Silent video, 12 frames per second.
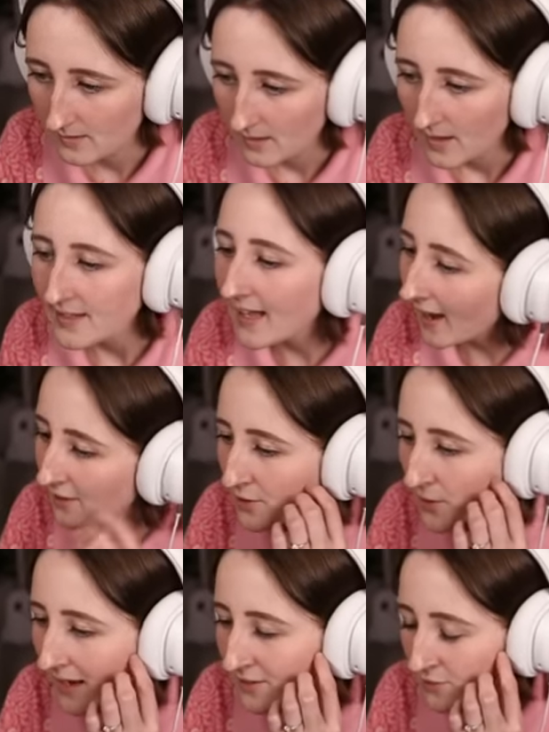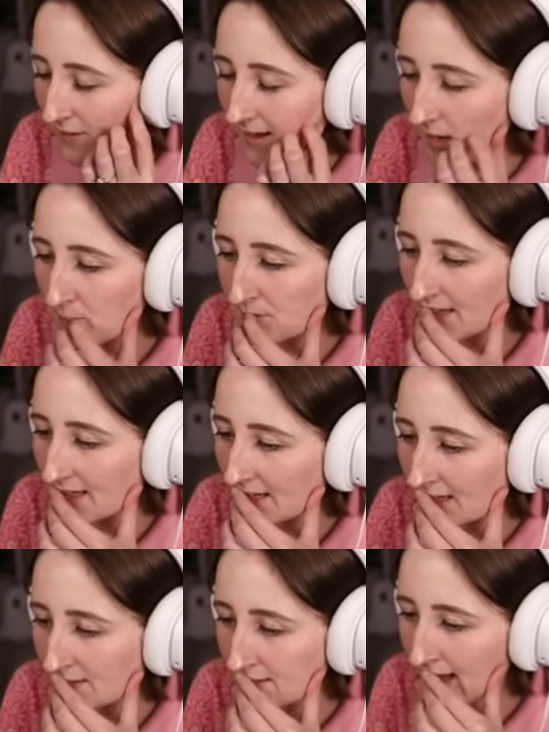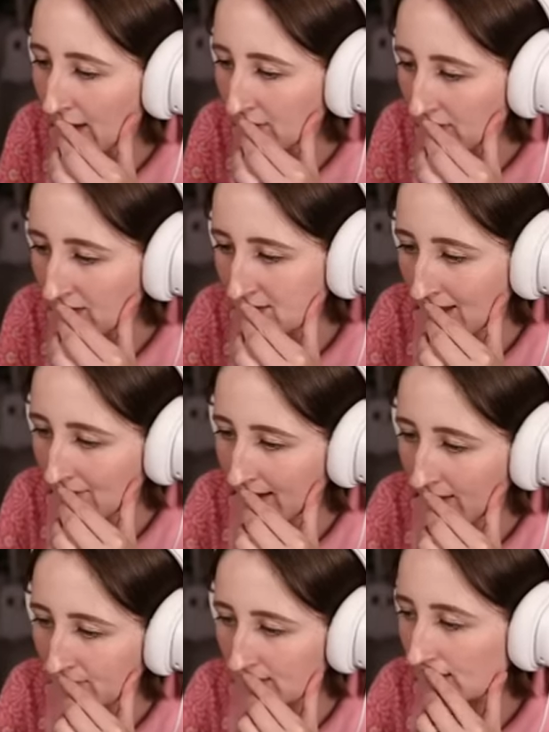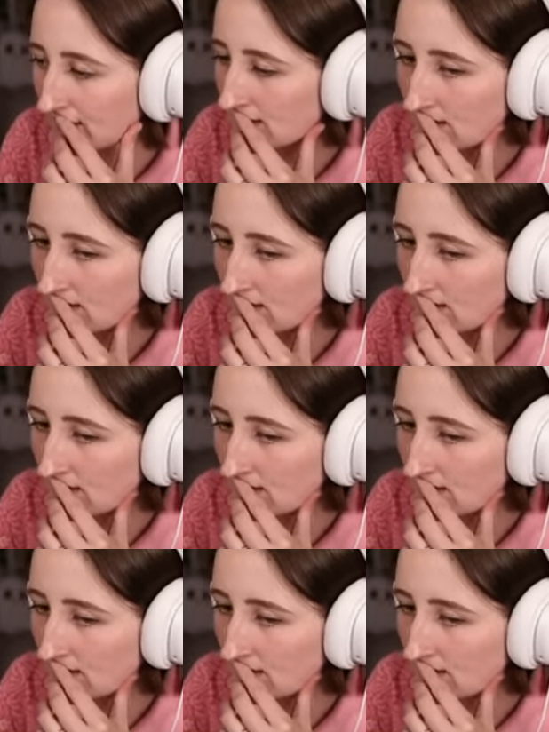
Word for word: Yes, okay, so that updated. It counted the 10,000.